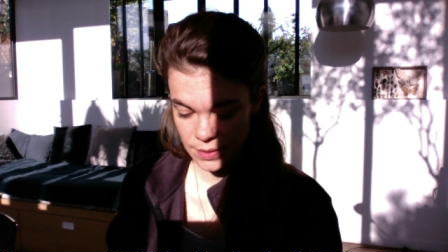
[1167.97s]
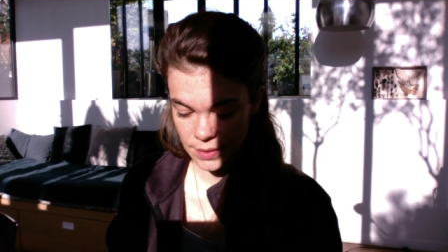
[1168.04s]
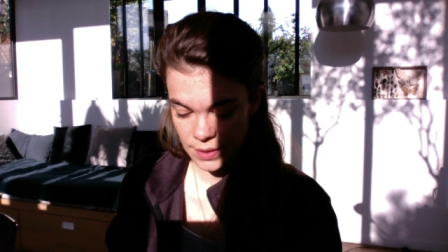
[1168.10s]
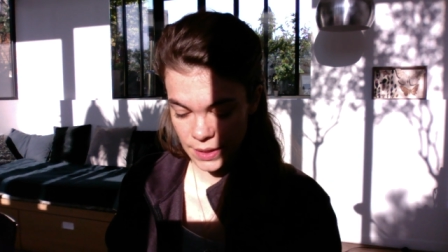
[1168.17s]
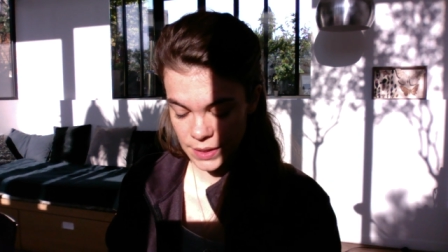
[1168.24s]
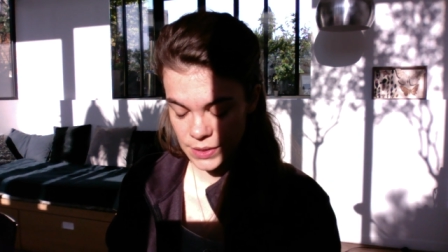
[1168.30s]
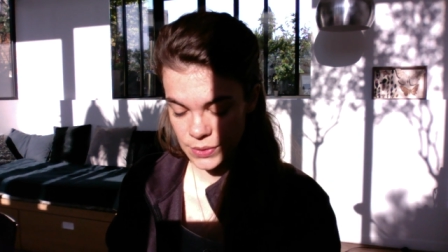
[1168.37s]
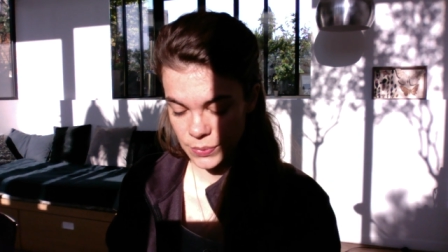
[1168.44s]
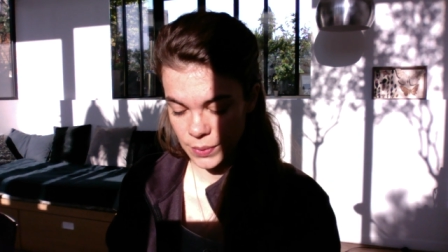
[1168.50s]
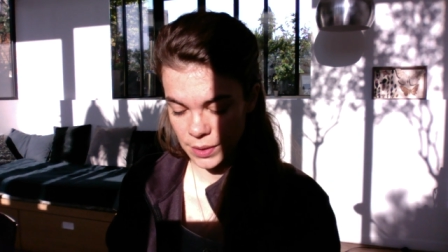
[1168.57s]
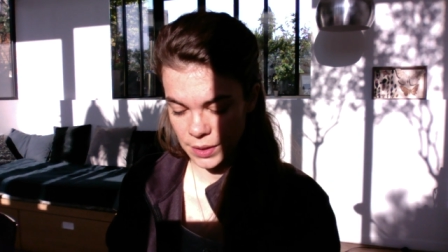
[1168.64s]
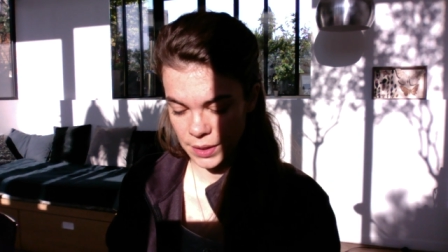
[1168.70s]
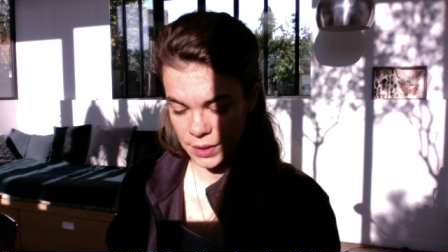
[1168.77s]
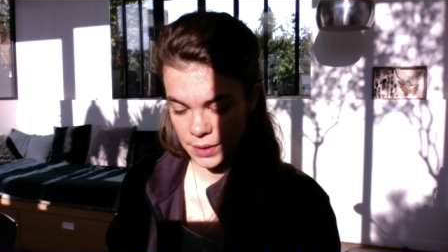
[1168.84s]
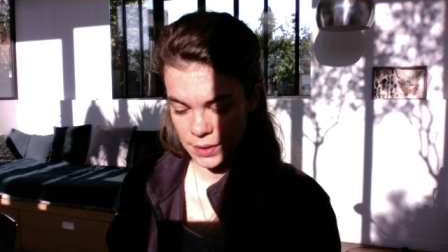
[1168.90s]
That's
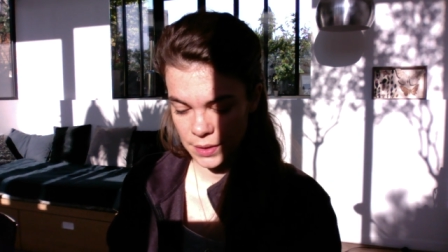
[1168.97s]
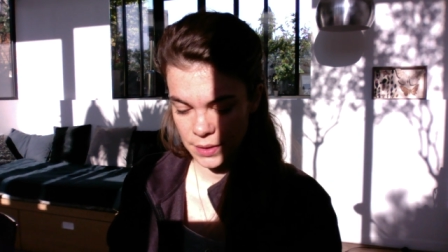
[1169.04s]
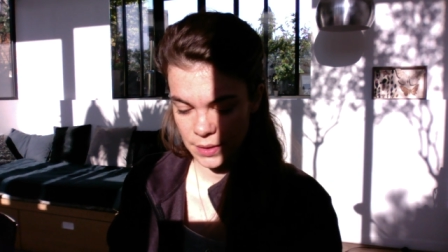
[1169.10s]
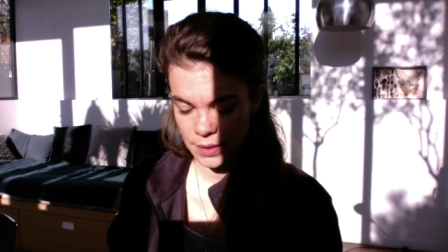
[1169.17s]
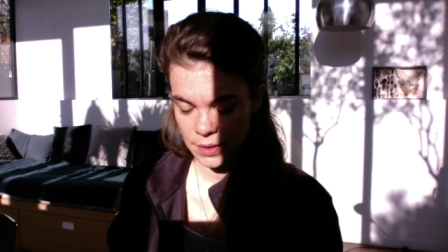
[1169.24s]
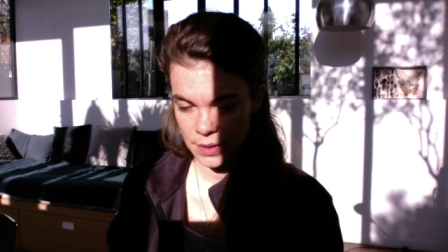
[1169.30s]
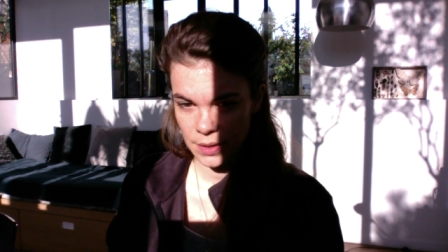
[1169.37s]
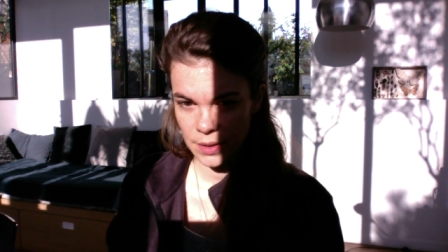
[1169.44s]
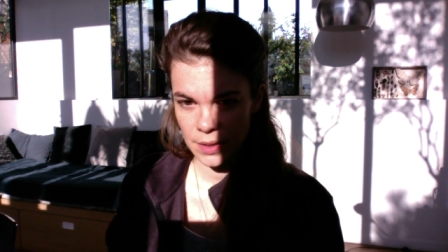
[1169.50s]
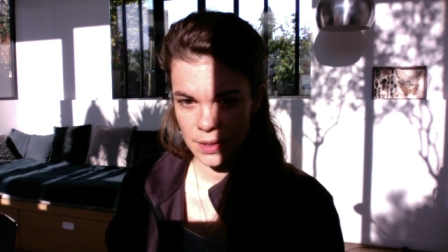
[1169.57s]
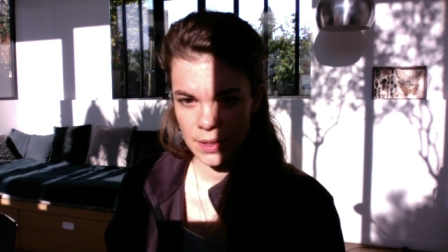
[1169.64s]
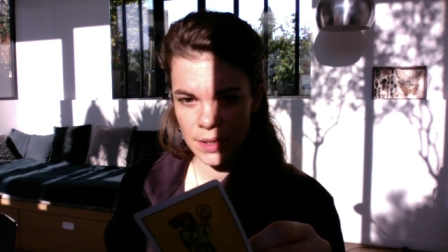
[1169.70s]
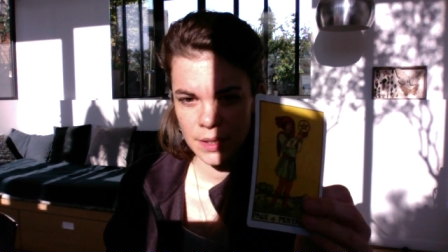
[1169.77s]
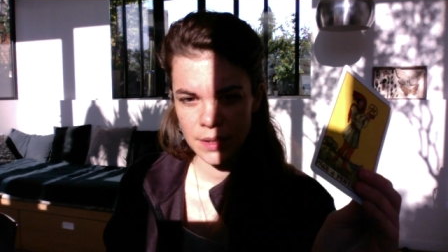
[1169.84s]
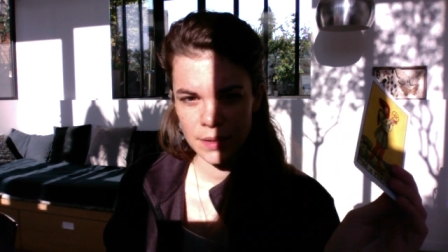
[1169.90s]
why.
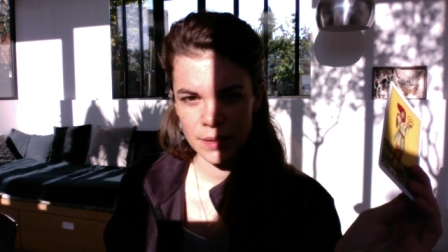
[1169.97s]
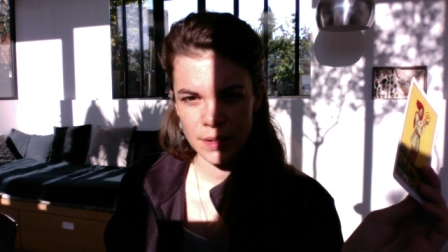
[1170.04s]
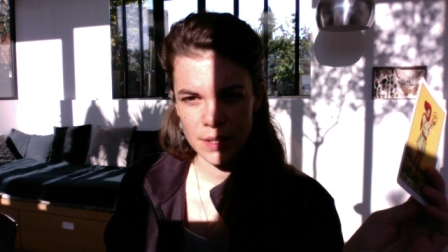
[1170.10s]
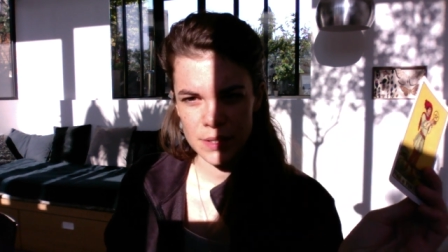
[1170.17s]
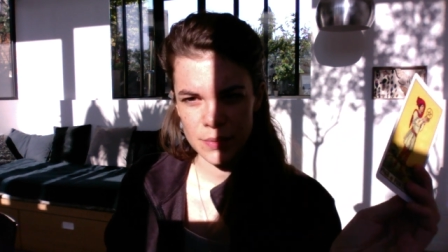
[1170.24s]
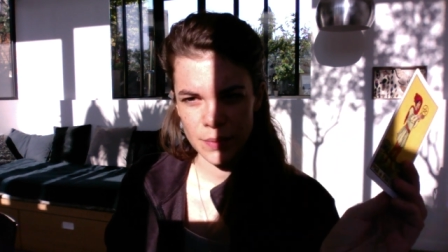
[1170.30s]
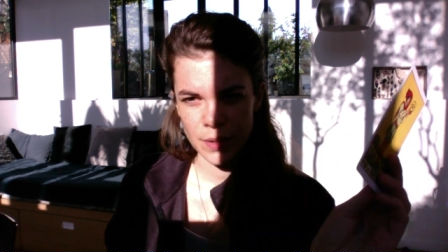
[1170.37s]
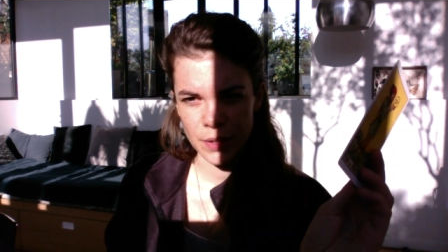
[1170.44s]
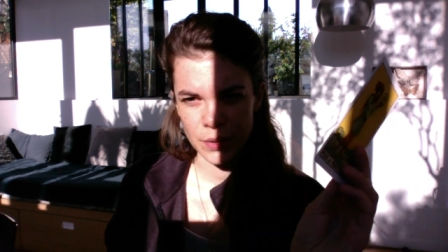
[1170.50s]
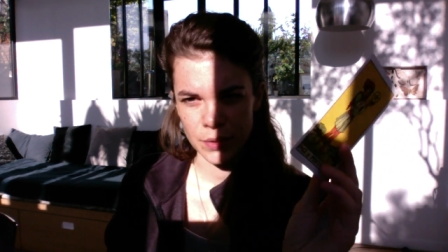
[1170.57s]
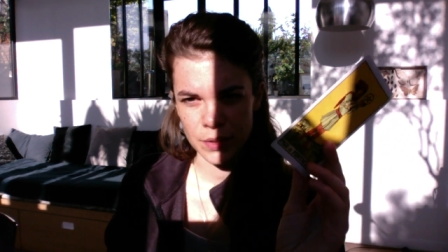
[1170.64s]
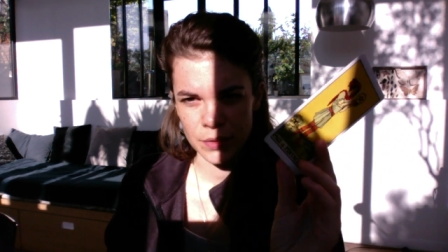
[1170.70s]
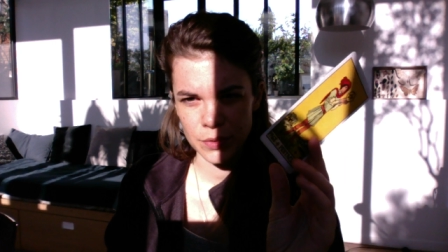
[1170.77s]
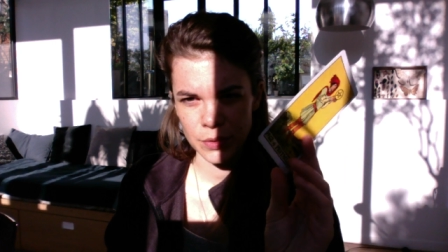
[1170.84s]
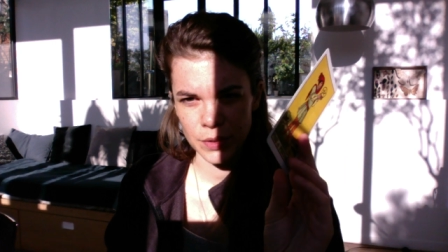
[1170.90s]
That's why you
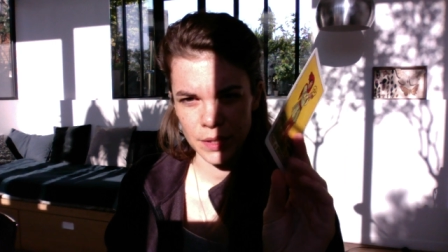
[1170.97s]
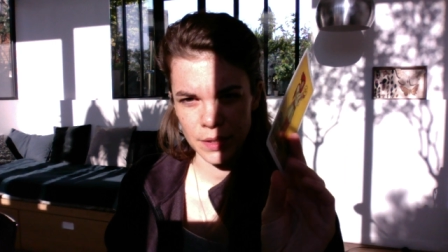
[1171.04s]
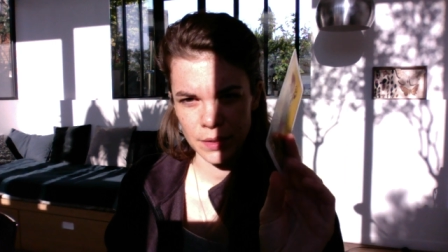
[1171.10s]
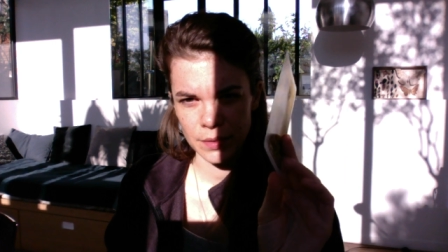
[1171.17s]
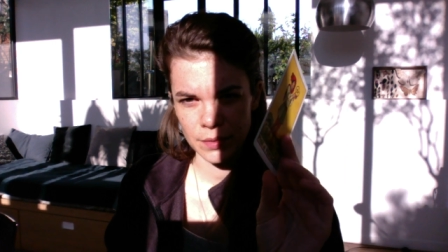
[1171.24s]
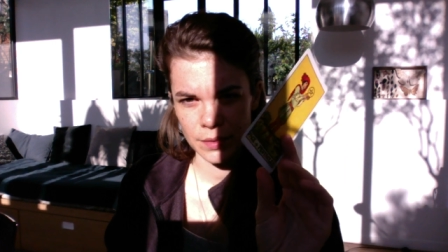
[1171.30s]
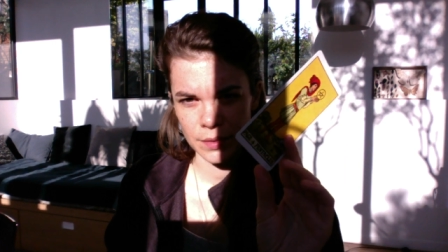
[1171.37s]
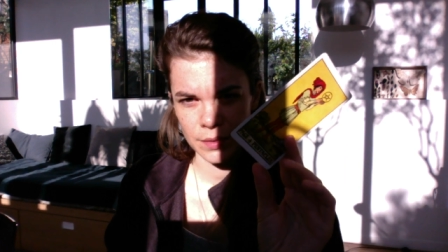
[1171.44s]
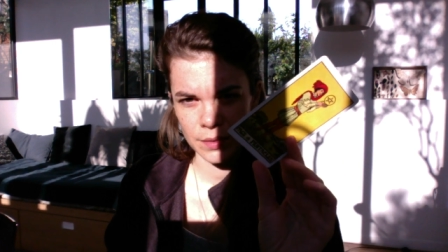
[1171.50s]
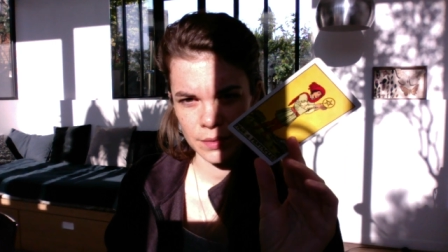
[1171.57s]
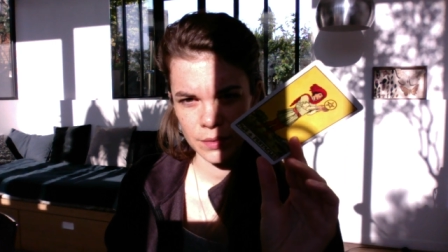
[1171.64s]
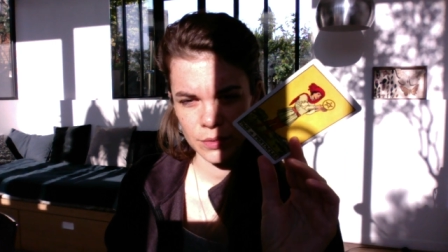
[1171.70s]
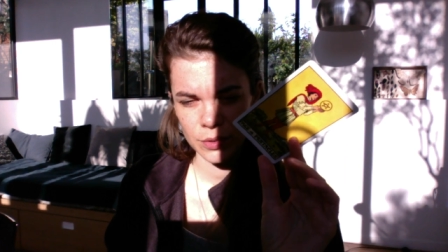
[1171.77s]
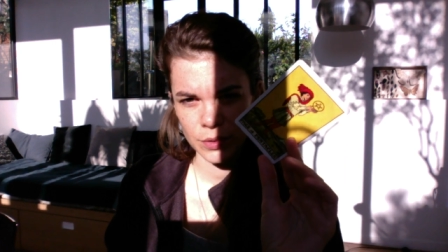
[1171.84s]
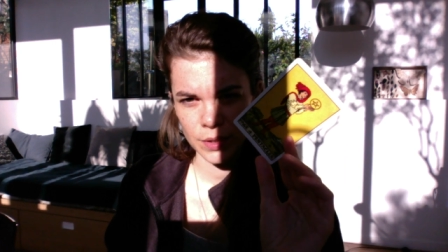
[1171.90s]
need to give and
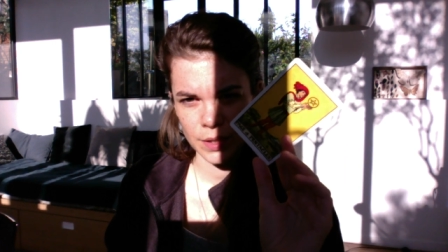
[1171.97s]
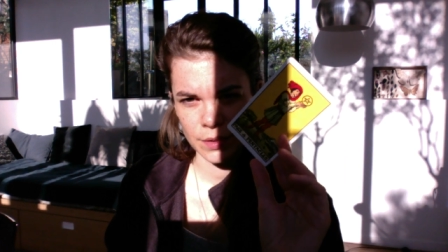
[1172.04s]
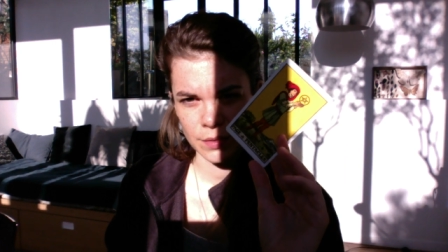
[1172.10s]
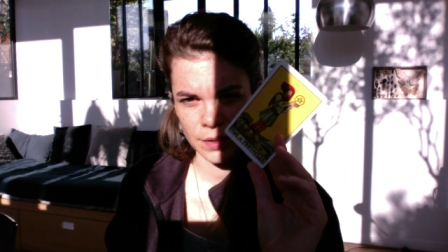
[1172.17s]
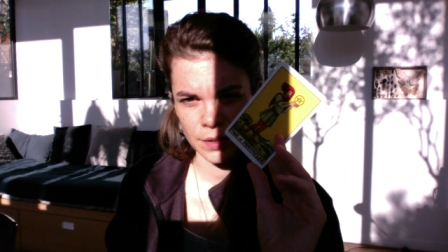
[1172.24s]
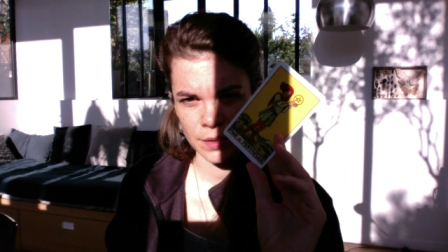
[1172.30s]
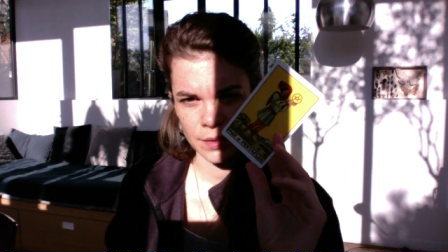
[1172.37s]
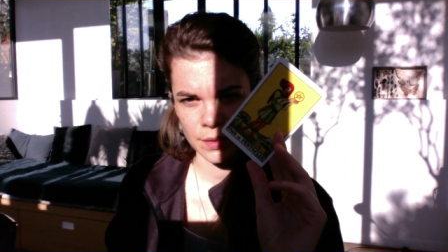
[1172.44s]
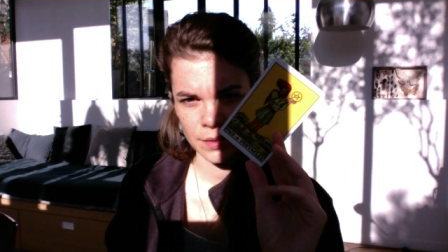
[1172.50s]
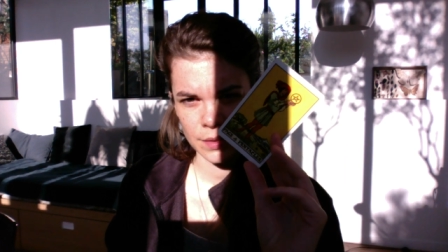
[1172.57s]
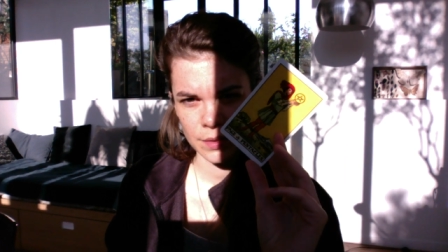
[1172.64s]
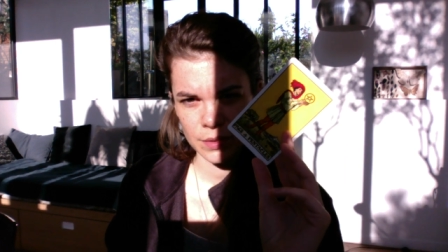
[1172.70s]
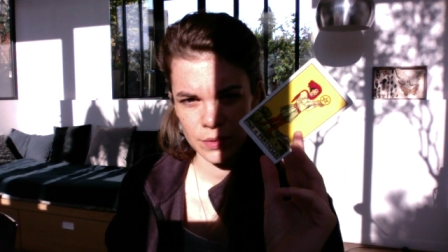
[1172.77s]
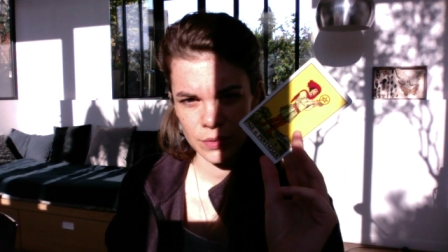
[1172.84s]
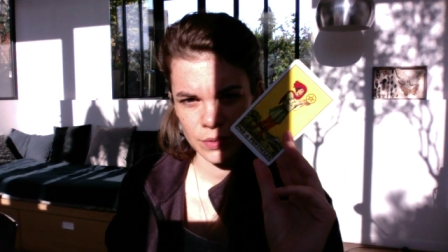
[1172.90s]
to give in
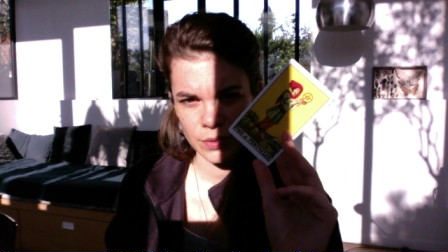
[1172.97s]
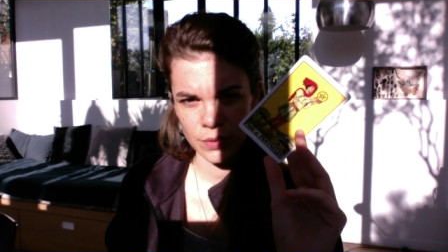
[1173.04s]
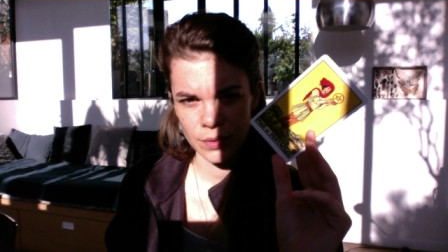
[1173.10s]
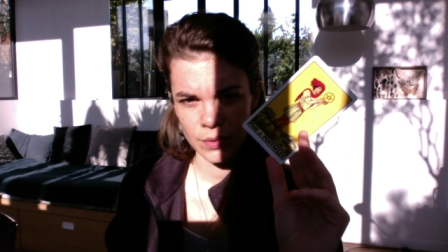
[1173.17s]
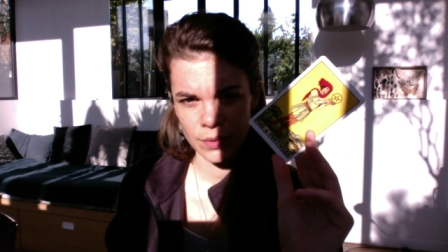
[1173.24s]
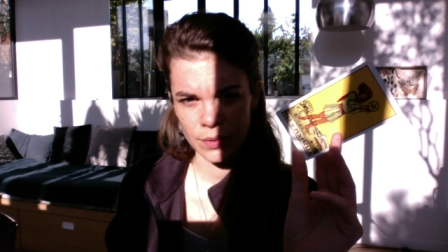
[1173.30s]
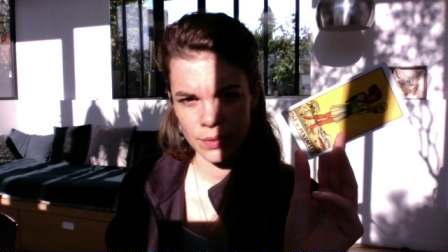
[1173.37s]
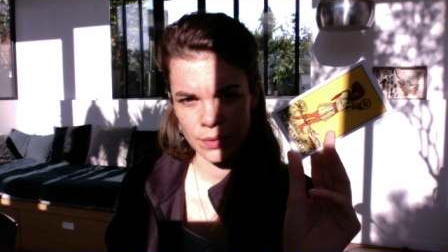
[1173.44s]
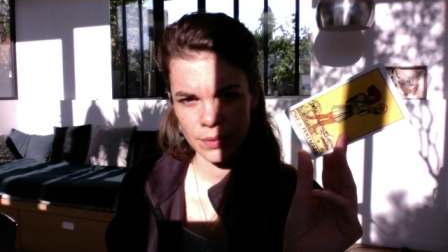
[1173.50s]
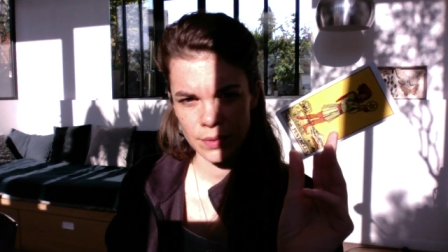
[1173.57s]
to